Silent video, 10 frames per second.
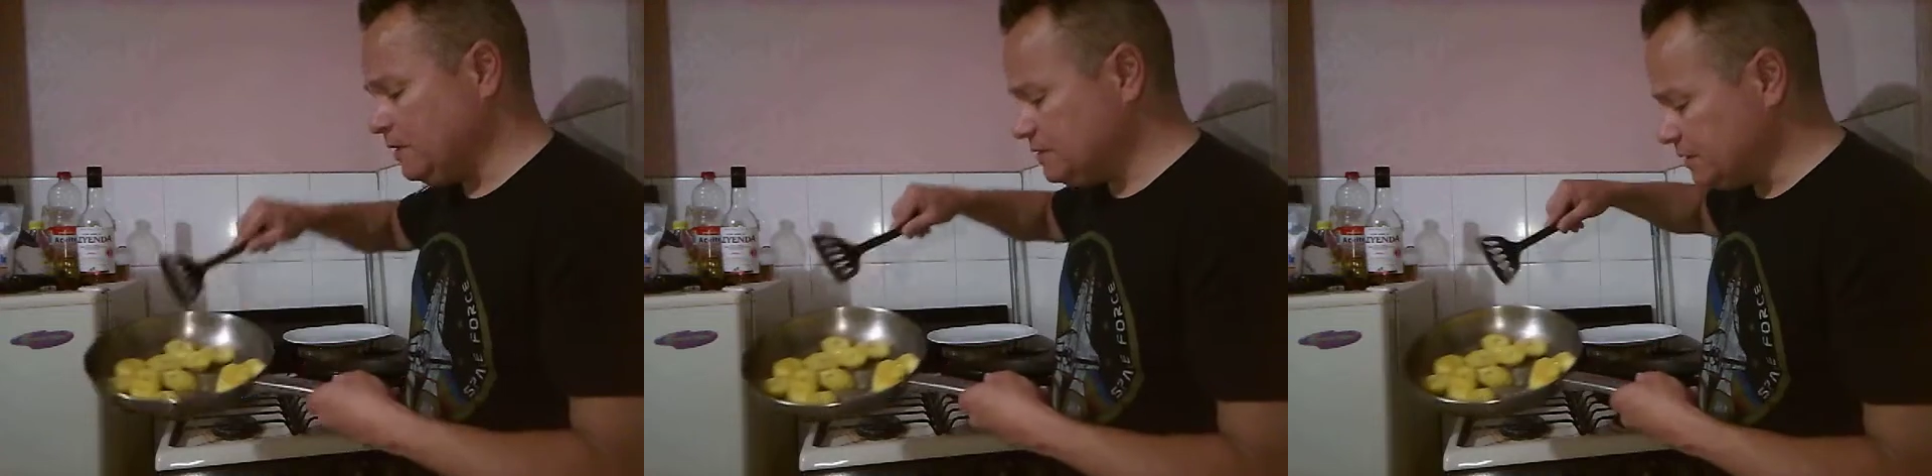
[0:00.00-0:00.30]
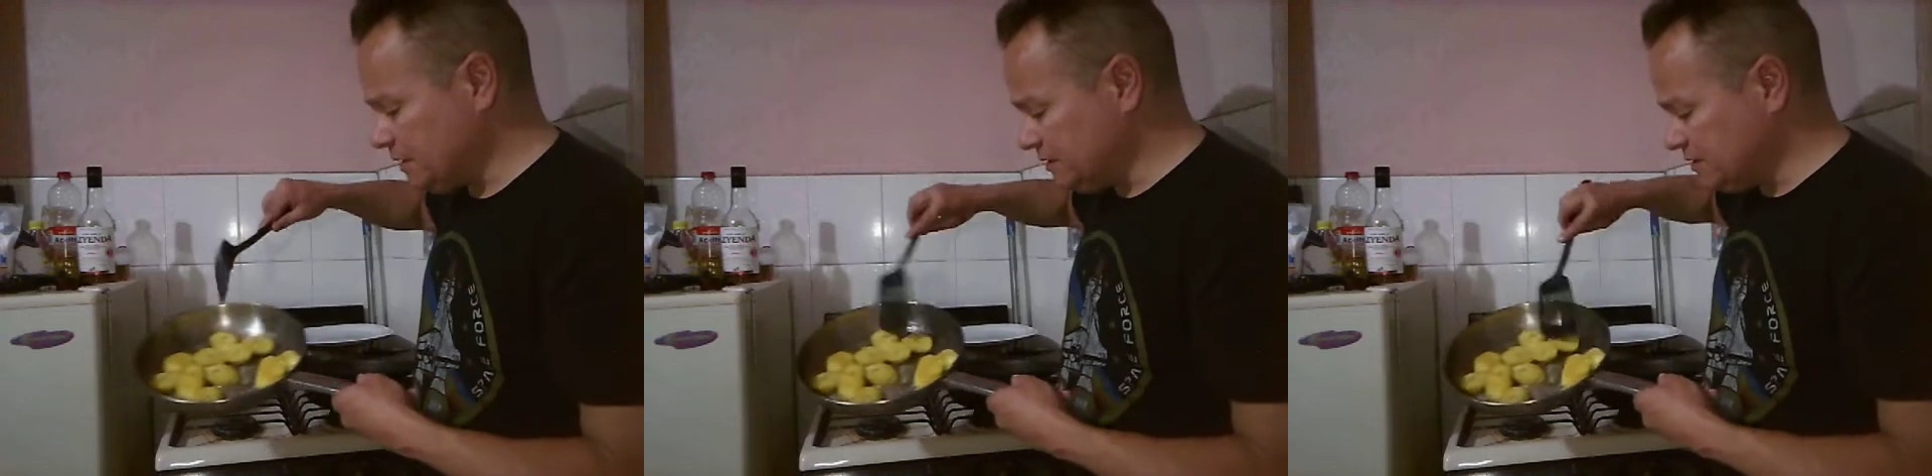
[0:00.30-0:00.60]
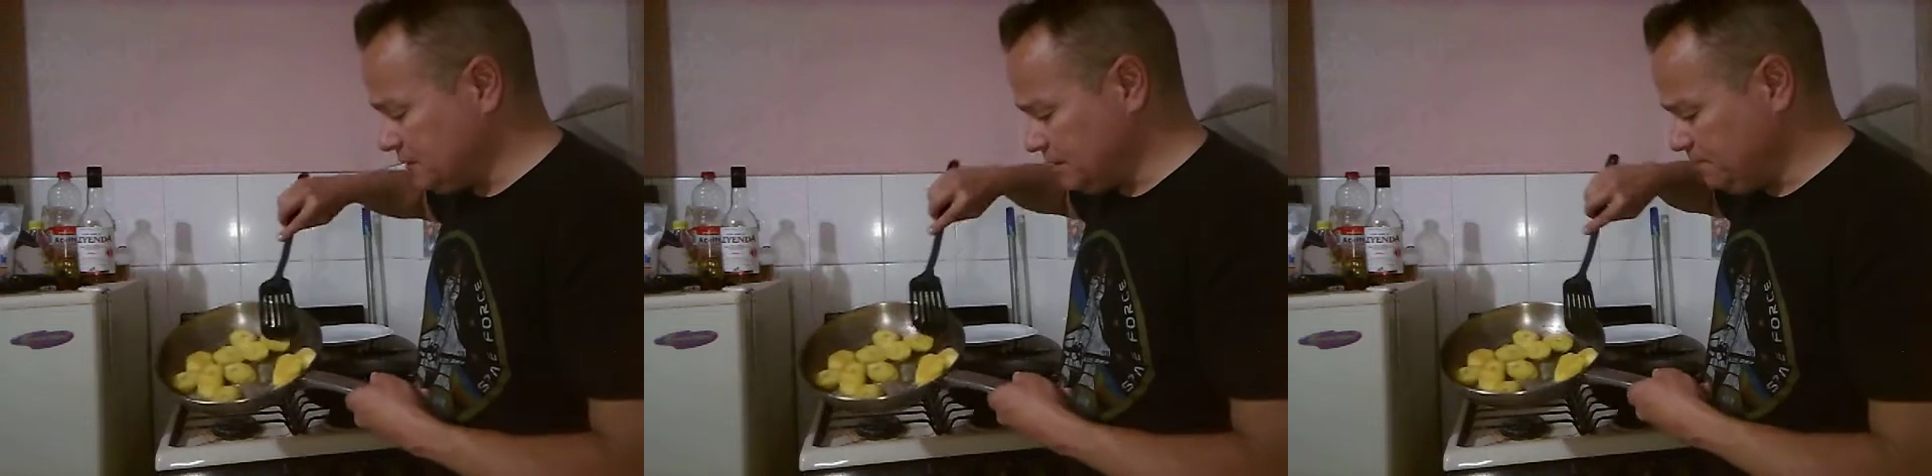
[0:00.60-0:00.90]
So it
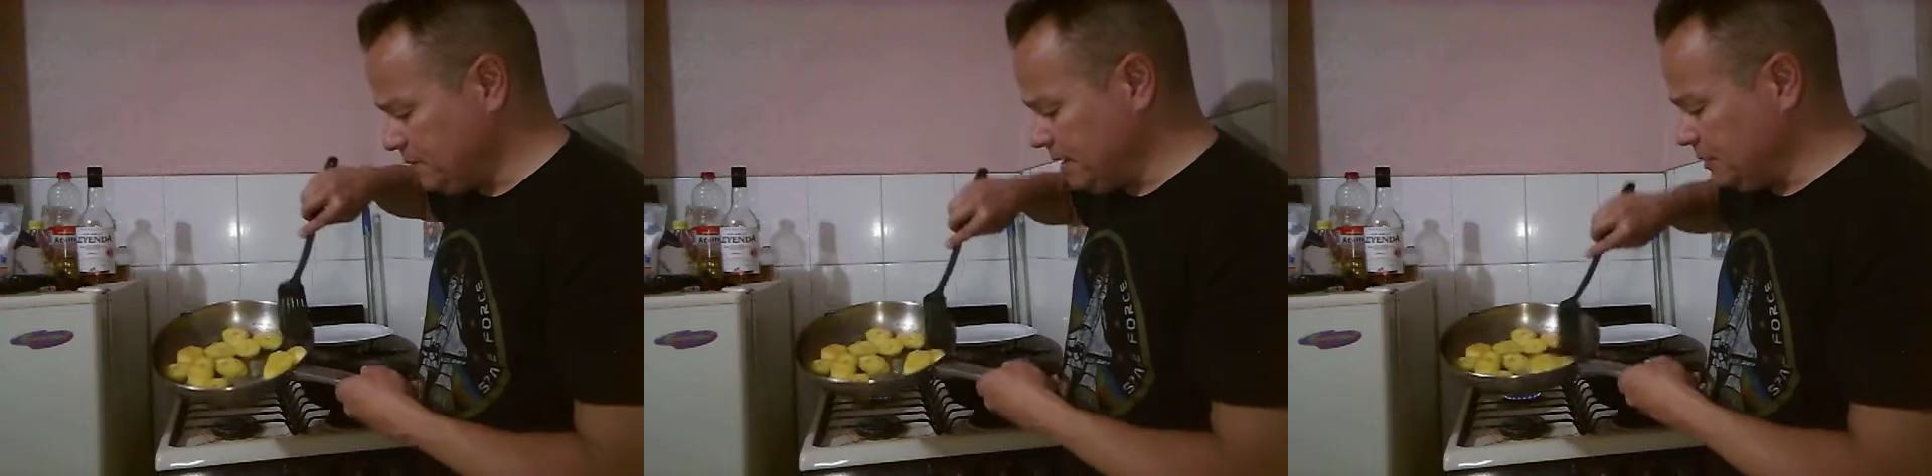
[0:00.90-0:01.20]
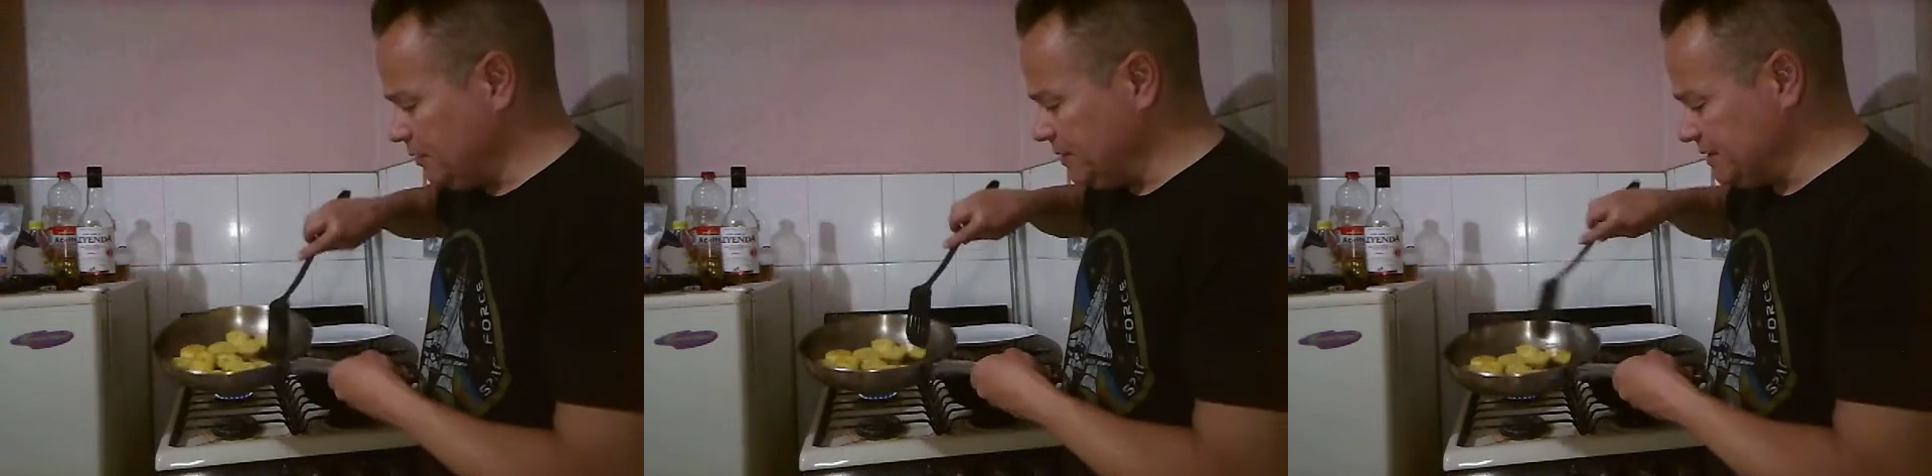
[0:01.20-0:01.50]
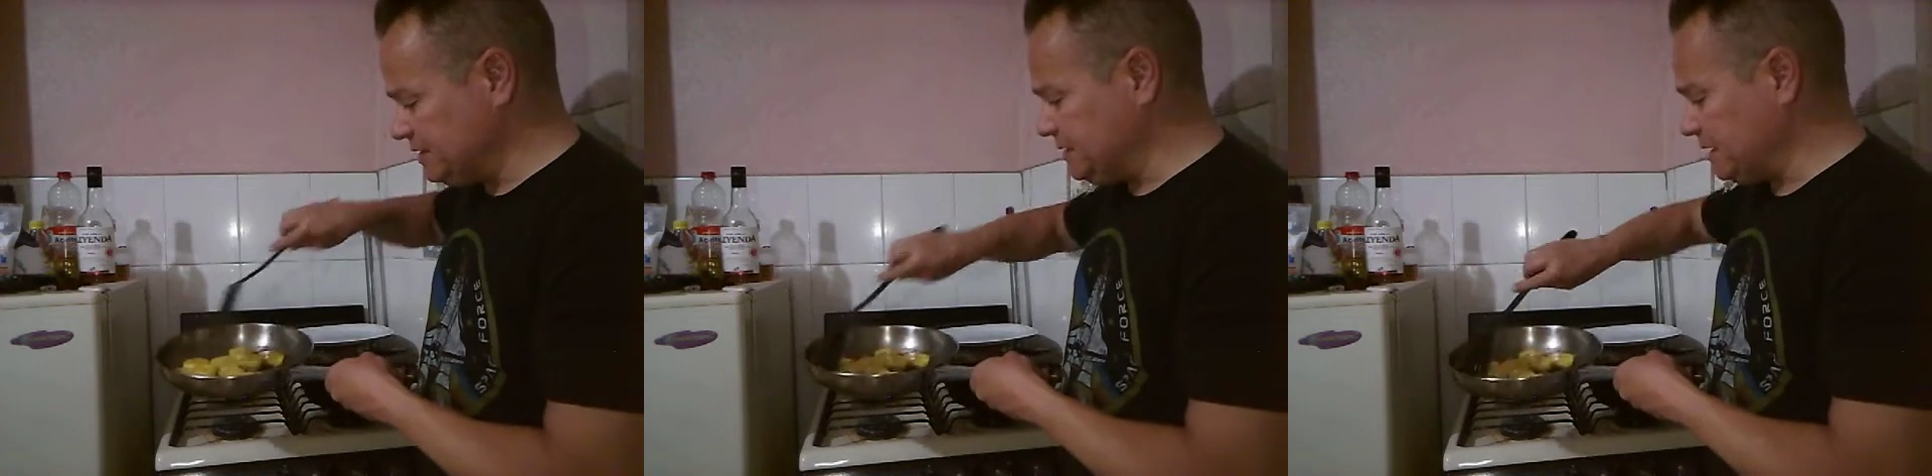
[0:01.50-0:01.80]
gets to be a little bit
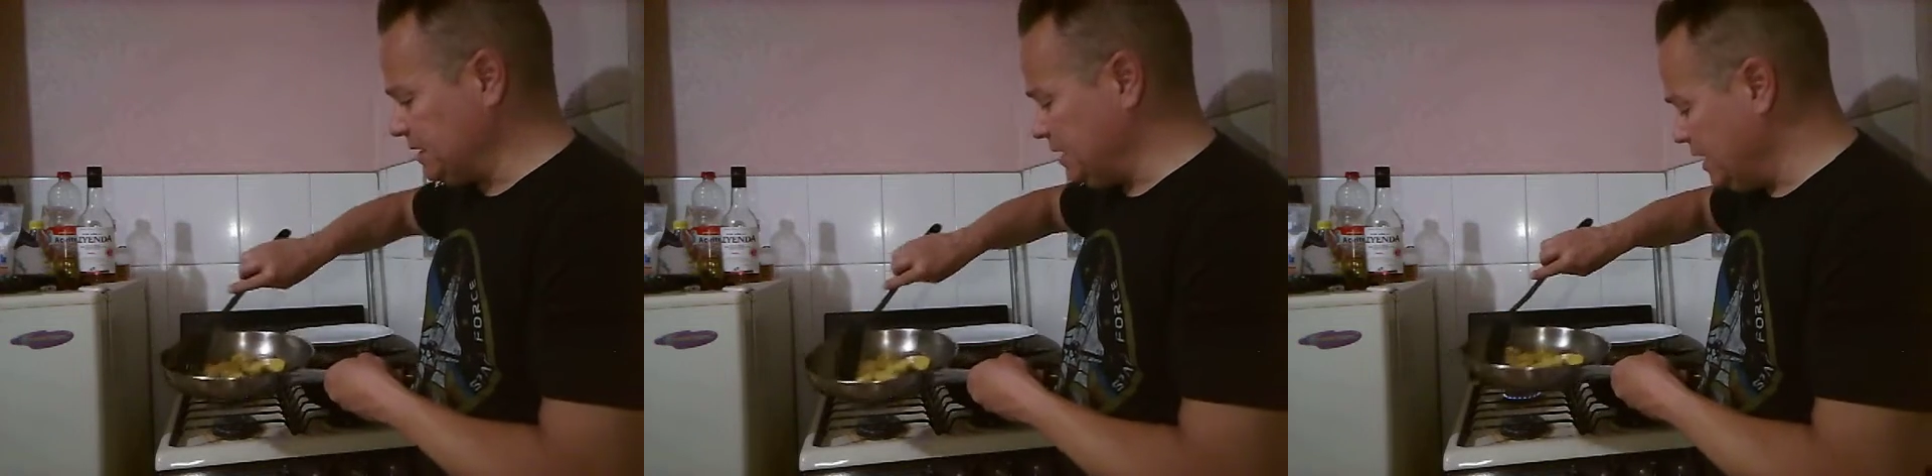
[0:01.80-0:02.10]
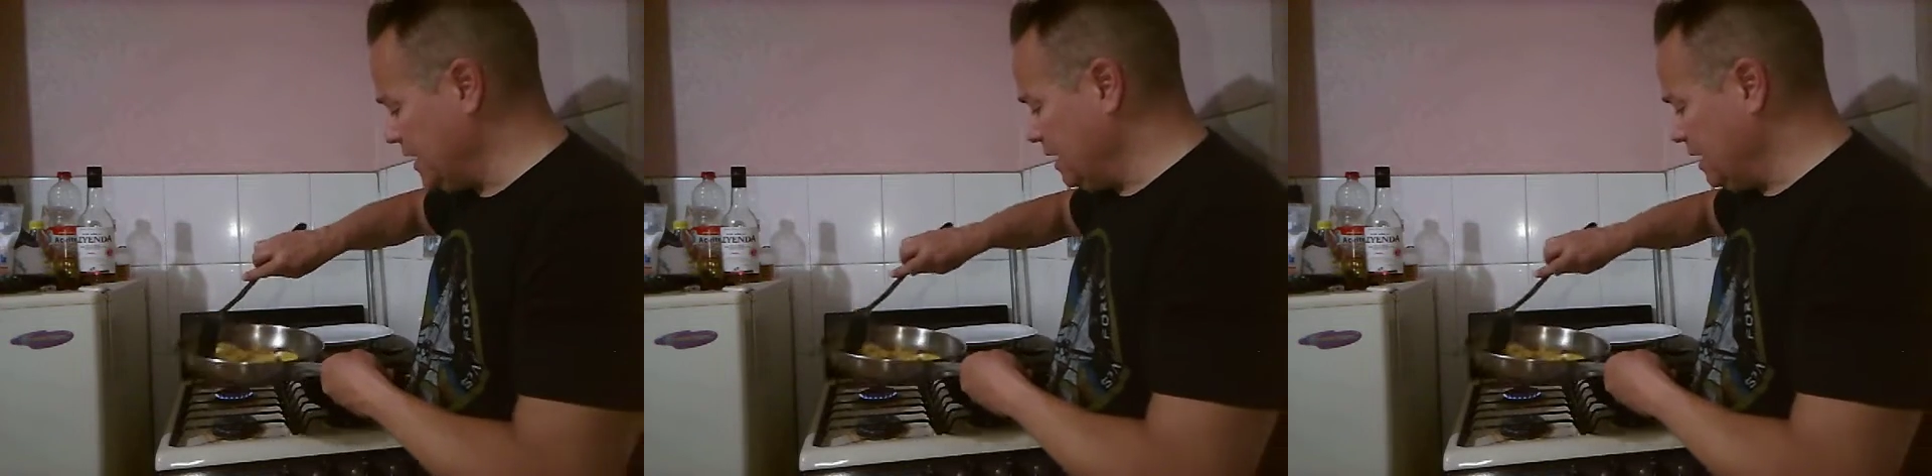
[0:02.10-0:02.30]
sticky.